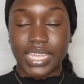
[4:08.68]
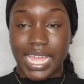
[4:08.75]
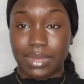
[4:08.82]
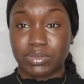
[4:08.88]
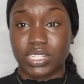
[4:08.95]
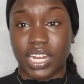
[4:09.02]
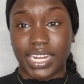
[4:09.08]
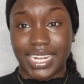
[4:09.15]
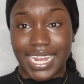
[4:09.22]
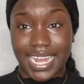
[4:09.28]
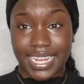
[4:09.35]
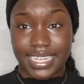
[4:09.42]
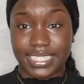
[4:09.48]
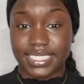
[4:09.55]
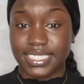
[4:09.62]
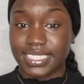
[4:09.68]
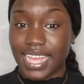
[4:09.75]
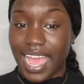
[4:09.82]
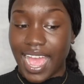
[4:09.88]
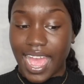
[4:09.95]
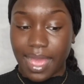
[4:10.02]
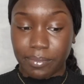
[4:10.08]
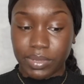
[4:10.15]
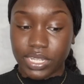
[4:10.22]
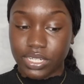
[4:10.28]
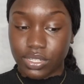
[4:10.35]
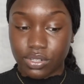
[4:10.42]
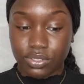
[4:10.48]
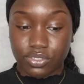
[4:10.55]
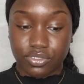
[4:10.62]
I'm sorry guys. I'm
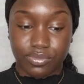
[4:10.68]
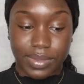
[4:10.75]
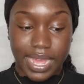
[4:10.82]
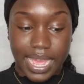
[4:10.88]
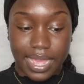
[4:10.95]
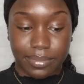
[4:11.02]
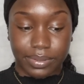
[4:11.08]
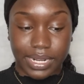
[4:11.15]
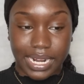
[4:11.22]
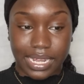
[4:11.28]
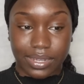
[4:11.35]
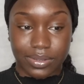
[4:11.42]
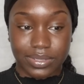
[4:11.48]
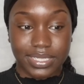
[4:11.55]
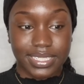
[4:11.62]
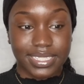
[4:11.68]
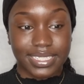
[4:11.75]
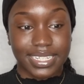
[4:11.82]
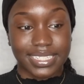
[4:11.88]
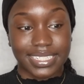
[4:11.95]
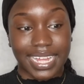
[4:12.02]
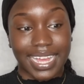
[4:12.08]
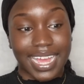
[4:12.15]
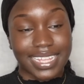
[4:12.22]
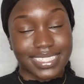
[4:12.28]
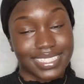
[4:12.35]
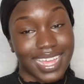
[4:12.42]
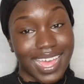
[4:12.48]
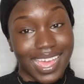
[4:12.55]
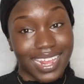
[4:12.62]
gonna go do my eyebrows because, like I
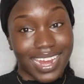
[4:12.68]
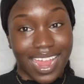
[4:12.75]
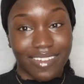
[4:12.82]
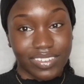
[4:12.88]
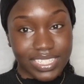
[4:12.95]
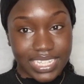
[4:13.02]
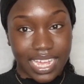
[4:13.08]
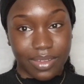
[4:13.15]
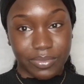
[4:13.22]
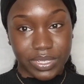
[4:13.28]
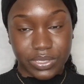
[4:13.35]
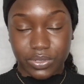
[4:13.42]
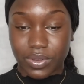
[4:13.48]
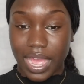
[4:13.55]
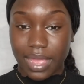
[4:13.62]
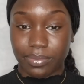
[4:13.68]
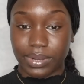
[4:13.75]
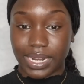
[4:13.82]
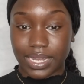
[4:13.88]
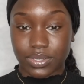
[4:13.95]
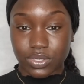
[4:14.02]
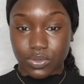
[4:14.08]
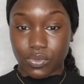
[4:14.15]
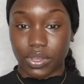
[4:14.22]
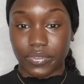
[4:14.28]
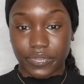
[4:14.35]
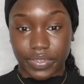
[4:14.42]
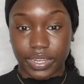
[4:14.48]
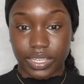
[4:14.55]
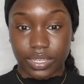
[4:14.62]
said, every time we do eyebrows
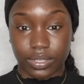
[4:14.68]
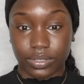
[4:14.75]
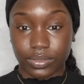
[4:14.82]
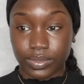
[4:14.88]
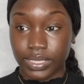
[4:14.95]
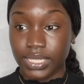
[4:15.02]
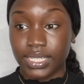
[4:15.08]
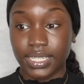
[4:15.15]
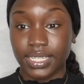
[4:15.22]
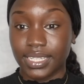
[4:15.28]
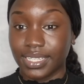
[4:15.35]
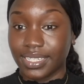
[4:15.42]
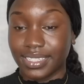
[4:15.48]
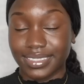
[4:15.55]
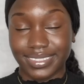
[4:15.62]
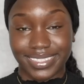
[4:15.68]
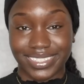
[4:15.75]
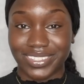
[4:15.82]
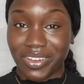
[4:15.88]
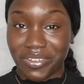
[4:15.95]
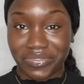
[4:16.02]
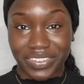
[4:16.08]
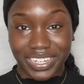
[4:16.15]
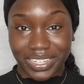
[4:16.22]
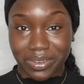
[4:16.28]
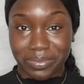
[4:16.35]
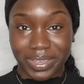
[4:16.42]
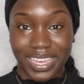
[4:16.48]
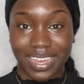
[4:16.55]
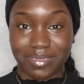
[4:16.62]
one video, this whole
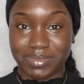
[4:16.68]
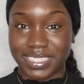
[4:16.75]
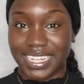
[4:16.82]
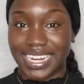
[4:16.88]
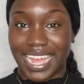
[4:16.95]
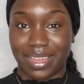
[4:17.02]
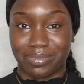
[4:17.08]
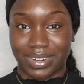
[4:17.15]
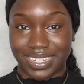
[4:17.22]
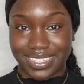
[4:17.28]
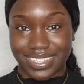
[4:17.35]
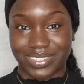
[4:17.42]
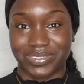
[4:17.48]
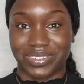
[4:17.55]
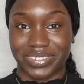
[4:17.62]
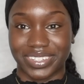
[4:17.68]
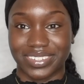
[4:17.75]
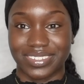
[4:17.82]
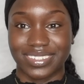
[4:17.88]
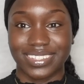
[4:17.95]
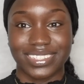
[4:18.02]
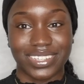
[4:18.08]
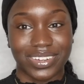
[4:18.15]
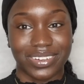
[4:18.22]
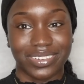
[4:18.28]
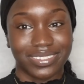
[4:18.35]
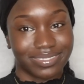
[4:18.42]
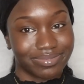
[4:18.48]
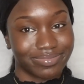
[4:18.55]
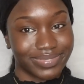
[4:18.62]
video becomes an eyebrow tutorial.
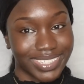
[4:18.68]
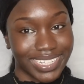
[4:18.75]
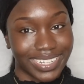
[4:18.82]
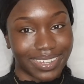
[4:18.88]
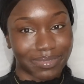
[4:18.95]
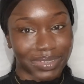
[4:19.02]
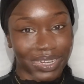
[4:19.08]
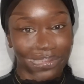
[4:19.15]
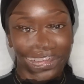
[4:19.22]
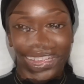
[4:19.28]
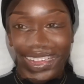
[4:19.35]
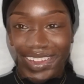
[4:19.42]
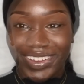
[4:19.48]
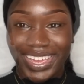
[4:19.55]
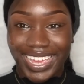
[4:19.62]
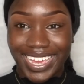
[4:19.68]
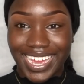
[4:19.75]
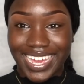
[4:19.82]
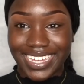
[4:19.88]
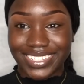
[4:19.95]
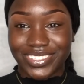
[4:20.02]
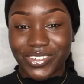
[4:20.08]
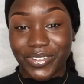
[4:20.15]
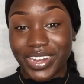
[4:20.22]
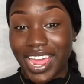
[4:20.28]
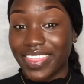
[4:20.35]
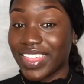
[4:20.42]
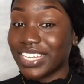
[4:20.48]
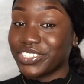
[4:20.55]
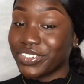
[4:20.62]
So I'm gonna be right. Okay guys, so now
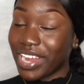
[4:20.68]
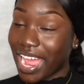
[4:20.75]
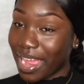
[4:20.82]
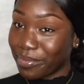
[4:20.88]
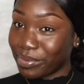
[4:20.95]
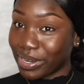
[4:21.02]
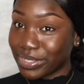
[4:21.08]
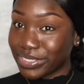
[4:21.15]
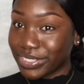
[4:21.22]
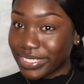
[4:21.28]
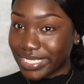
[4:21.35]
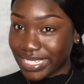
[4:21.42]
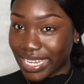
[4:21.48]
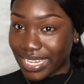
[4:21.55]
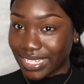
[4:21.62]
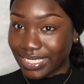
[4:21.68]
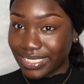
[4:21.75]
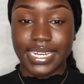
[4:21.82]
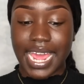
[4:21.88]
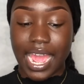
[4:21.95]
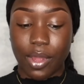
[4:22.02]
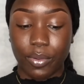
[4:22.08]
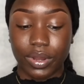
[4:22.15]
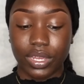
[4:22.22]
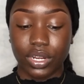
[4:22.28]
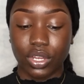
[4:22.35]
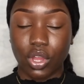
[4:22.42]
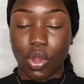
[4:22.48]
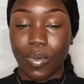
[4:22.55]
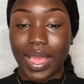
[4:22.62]
that your eyebrows are done, now we're gonna
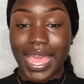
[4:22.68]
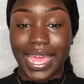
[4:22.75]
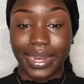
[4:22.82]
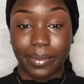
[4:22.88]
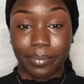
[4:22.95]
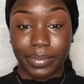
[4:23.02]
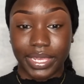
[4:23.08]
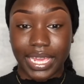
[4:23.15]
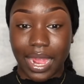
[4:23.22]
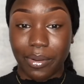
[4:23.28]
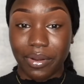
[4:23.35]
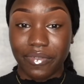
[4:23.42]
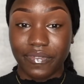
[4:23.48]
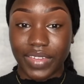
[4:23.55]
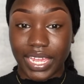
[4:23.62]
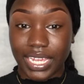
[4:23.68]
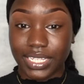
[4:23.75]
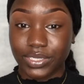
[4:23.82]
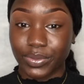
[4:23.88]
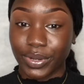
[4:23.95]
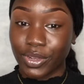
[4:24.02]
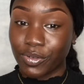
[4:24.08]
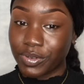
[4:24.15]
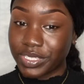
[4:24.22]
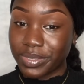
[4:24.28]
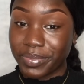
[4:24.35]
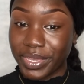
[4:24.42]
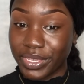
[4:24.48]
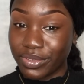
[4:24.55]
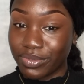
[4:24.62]
go ahead and beat our face. We're going to
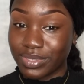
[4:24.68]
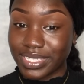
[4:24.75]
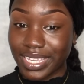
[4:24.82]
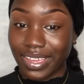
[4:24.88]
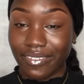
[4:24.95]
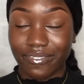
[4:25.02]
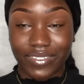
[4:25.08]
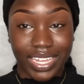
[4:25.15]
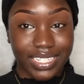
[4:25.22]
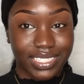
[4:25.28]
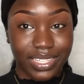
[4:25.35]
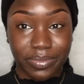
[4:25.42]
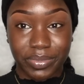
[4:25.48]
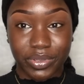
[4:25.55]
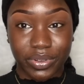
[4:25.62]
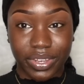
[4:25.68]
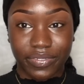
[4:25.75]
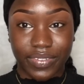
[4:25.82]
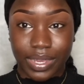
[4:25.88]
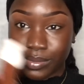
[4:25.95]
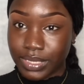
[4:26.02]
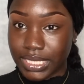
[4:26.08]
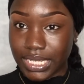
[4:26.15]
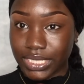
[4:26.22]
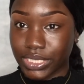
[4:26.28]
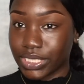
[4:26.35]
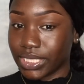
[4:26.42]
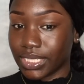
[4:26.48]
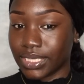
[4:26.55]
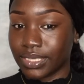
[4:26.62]
be using Fenty Beauty
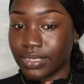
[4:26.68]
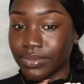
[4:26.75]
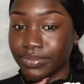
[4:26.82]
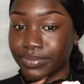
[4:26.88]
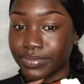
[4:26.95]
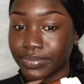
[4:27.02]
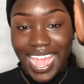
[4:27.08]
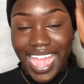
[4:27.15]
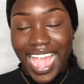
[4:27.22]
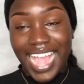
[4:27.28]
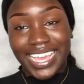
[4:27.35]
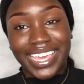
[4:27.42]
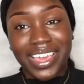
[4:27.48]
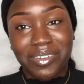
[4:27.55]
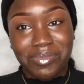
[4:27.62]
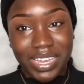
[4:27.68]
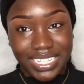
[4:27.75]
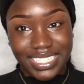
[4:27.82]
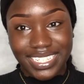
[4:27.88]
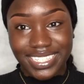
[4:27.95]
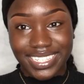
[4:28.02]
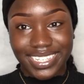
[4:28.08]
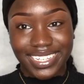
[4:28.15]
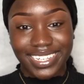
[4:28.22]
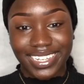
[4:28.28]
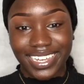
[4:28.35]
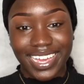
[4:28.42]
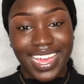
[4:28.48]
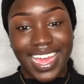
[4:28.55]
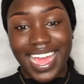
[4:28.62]
foundation. I can't wait to
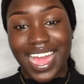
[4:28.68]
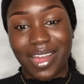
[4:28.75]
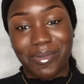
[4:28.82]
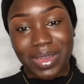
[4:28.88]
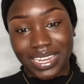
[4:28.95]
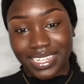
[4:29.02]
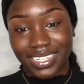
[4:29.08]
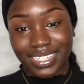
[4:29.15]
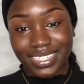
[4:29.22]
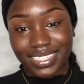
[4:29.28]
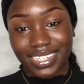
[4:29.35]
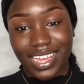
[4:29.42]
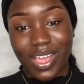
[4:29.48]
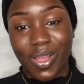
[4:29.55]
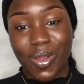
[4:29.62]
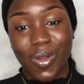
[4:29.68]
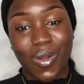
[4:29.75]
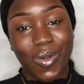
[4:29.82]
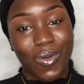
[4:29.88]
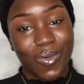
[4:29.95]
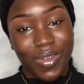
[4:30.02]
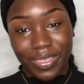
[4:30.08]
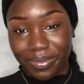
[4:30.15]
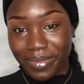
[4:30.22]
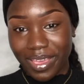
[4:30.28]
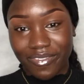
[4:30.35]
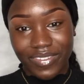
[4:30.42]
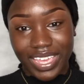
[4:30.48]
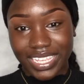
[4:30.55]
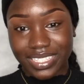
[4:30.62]
see how I look with
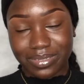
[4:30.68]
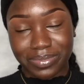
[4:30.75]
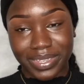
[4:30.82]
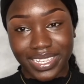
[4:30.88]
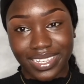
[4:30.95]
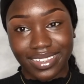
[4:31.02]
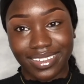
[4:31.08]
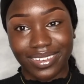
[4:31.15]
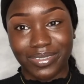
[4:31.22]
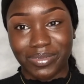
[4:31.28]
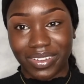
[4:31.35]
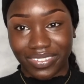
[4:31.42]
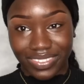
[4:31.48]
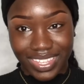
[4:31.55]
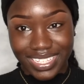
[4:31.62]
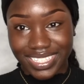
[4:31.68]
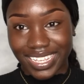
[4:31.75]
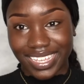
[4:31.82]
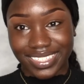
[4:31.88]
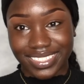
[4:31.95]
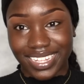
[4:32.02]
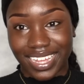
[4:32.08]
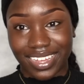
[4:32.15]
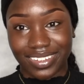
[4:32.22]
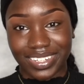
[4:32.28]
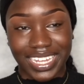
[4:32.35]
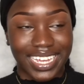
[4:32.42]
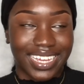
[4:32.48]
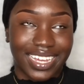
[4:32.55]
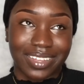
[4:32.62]
my face beat with this hairstyle.
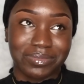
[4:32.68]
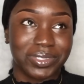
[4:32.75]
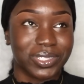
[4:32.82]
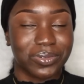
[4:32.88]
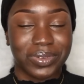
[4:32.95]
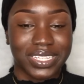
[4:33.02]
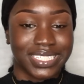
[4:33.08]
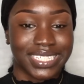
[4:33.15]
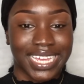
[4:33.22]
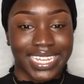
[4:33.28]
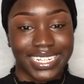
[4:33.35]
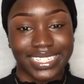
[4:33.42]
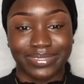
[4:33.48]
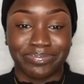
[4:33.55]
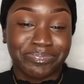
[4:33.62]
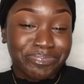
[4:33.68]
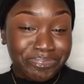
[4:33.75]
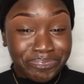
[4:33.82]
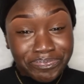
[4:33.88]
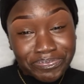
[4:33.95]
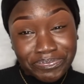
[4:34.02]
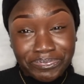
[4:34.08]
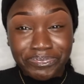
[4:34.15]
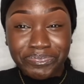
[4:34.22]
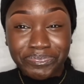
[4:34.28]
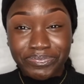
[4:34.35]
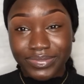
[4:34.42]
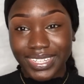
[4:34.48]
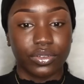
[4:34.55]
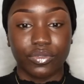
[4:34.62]
Like, I'm so excited.
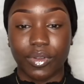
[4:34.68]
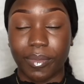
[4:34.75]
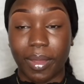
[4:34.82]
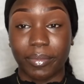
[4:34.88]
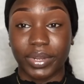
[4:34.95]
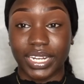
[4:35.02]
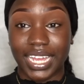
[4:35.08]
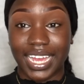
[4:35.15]
Remember